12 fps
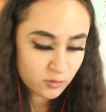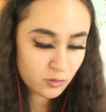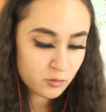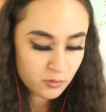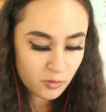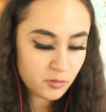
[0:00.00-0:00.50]
you
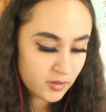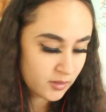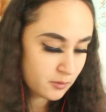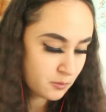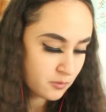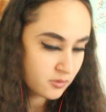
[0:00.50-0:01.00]
don't know
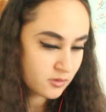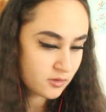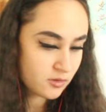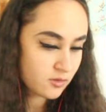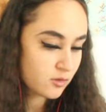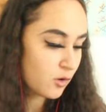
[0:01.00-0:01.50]
him.
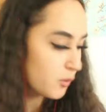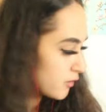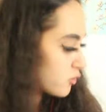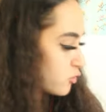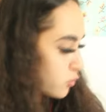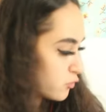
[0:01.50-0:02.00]
This is
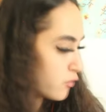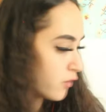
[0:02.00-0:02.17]
going too